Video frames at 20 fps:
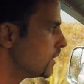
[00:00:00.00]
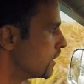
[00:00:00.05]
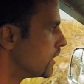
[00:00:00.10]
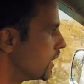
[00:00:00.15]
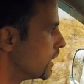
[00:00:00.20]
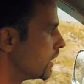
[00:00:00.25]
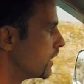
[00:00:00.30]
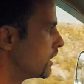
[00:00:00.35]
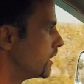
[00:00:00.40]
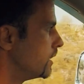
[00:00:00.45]

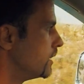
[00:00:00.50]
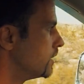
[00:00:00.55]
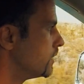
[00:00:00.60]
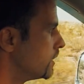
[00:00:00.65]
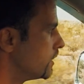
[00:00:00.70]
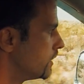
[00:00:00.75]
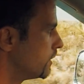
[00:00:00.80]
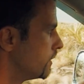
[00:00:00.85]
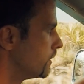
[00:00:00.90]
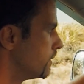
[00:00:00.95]

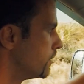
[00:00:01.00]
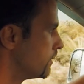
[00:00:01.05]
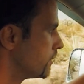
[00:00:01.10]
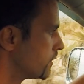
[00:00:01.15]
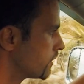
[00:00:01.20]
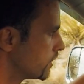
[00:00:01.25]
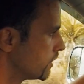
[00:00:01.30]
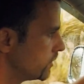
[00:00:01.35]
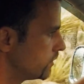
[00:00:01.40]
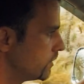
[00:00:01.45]
I
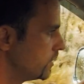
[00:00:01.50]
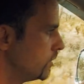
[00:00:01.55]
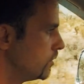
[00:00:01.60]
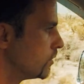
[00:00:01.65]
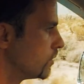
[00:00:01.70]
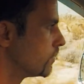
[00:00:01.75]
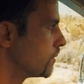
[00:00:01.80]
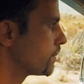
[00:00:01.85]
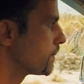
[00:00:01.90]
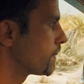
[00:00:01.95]

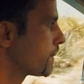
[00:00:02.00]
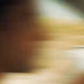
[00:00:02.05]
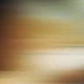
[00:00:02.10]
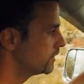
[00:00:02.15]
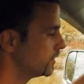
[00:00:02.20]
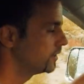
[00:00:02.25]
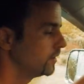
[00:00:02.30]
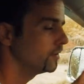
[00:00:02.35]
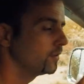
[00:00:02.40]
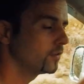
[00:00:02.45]
continue.
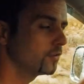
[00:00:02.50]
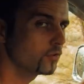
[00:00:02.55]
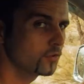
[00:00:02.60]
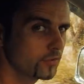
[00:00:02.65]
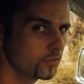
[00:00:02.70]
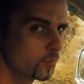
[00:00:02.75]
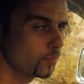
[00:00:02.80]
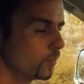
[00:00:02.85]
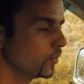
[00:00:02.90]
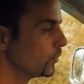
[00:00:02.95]
This is
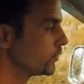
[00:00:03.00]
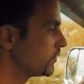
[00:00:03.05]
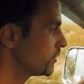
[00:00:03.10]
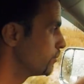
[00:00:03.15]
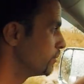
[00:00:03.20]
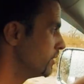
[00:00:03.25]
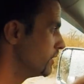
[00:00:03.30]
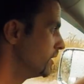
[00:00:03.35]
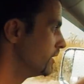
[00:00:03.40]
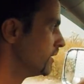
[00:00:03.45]
supposed to
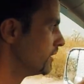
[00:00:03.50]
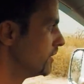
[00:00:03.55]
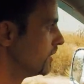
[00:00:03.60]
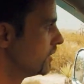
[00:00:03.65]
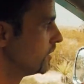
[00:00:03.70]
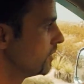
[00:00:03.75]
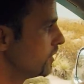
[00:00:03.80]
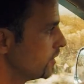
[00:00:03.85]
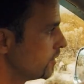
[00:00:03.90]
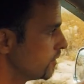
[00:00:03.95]
be
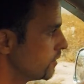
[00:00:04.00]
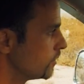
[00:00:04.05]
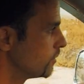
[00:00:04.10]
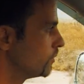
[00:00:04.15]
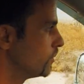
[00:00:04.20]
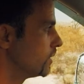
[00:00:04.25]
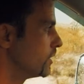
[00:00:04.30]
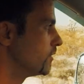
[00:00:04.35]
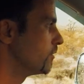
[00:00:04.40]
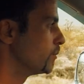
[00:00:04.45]

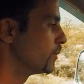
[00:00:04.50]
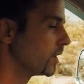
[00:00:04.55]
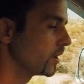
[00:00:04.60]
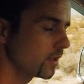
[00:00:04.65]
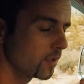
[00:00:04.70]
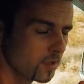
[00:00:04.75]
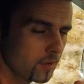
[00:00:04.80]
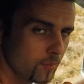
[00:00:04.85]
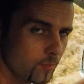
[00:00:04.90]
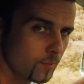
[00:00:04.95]
one of
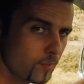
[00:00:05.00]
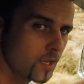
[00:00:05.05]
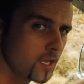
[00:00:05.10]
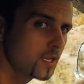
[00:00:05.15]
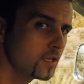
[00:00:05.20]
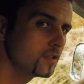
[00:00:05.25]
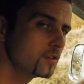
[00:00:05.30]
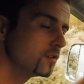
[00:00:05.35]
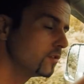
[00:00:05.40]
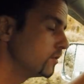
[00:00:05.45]
my
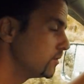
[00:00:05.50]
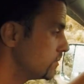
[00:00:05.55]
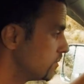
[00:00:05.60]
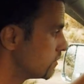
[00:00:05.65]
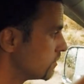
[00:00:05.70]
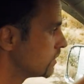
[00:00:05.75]
main